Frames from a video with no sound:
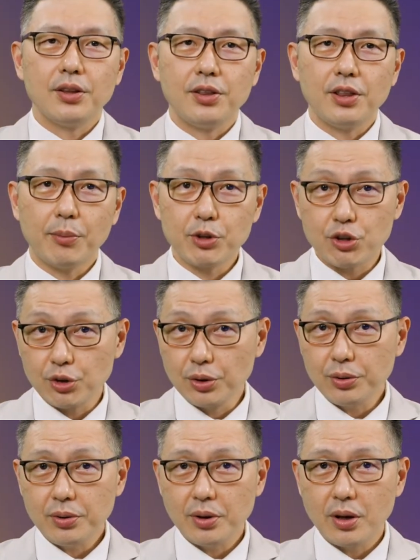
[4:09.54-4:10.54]
Number
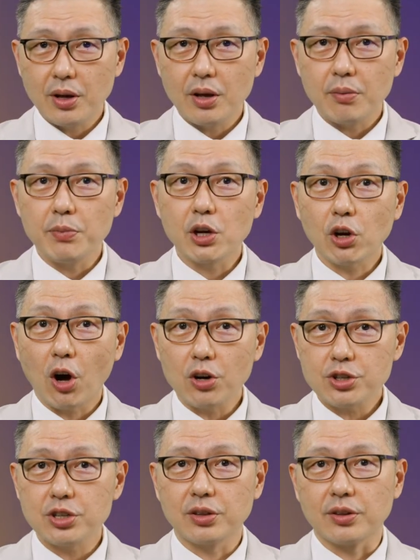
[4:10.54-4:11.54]
two, be
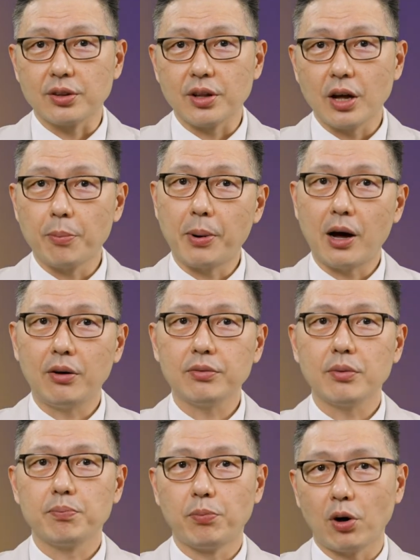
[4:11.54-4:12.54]
cautious
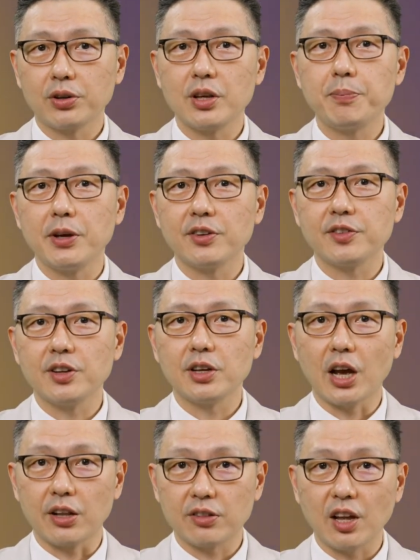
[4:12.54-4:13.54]
about body piercing
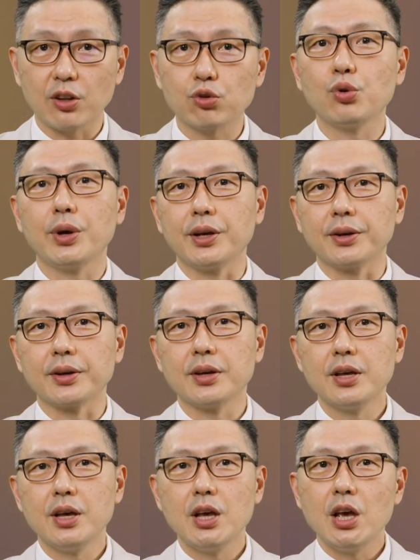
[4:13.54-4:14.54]
and tattooing.
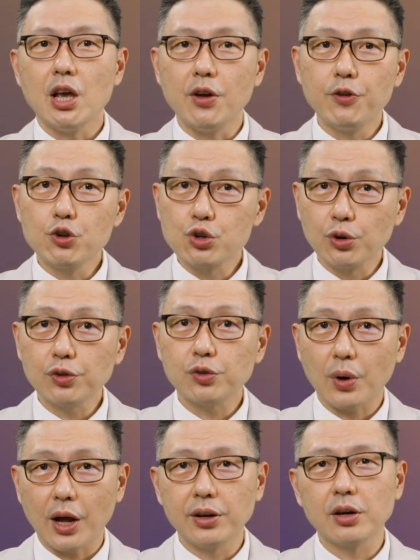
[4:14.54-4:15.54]
If you choose to
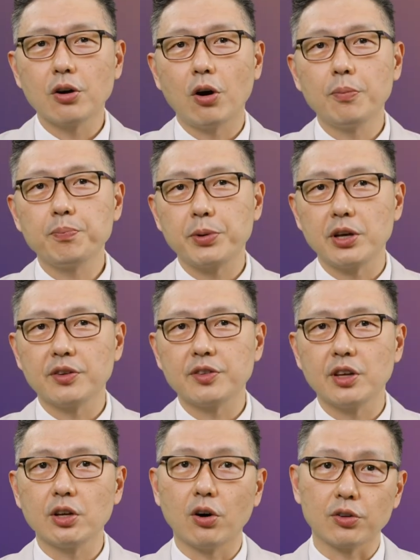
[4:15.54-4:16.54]
undergo
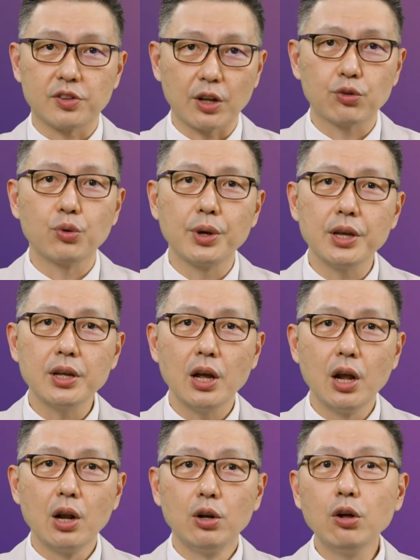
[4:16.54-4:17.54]
piercing or tattooing,
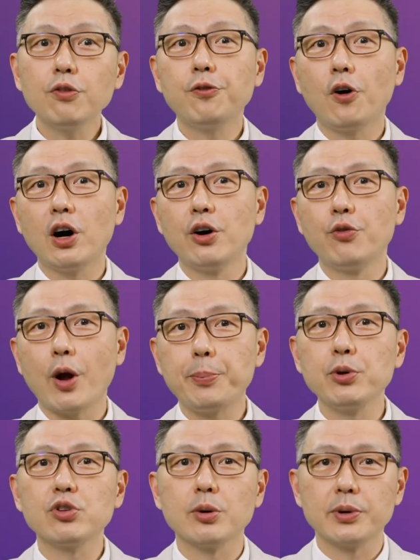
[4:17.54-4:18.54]
look for a
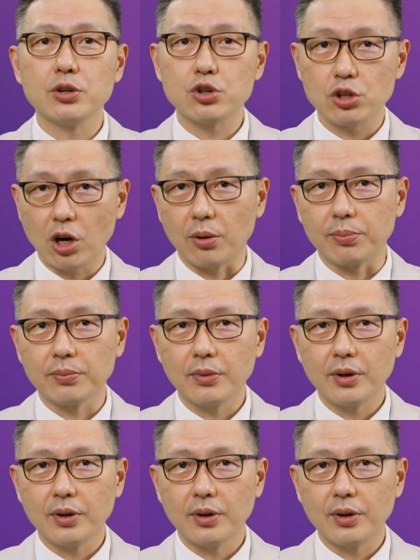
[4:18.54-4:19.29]
reputable shop.